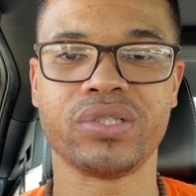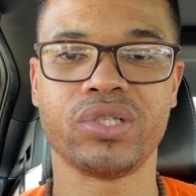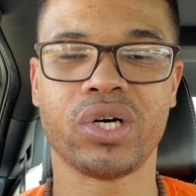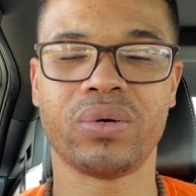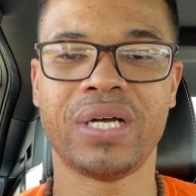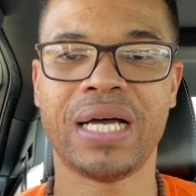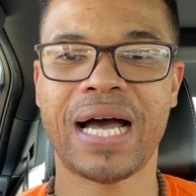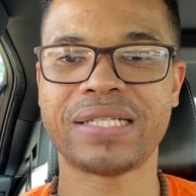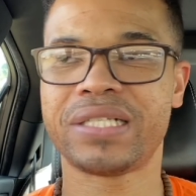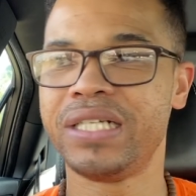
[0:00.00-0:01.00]
You know,
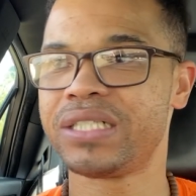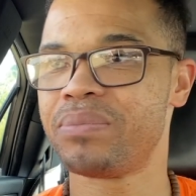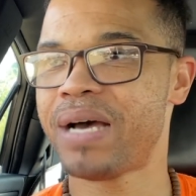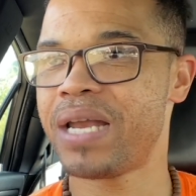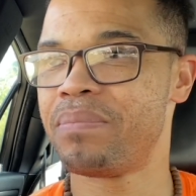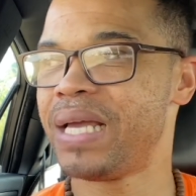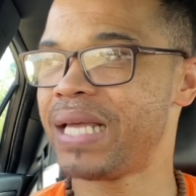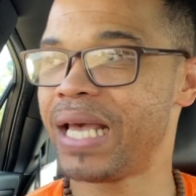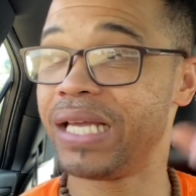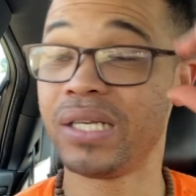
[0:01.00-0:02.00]
I seen somebody make
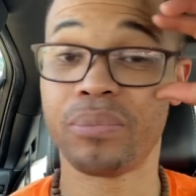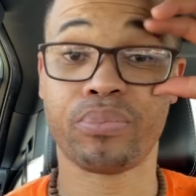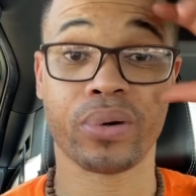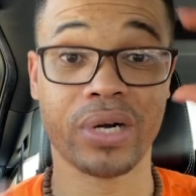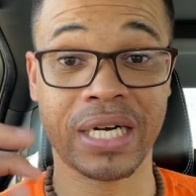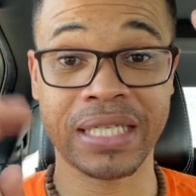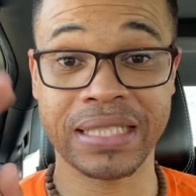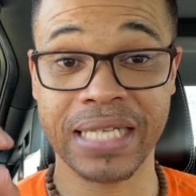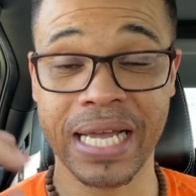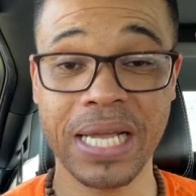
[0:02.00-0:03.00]
a LeBron
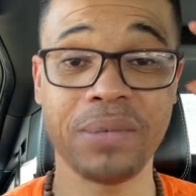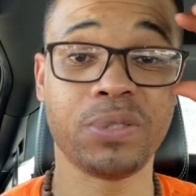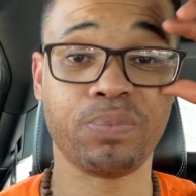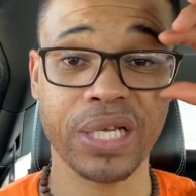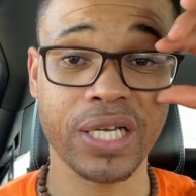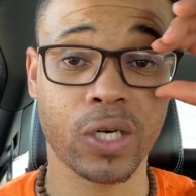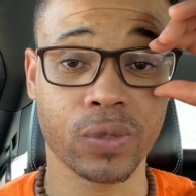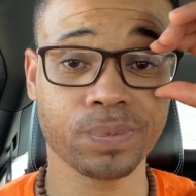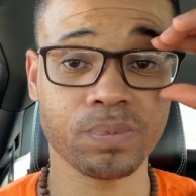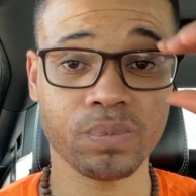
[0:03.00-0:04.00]
James build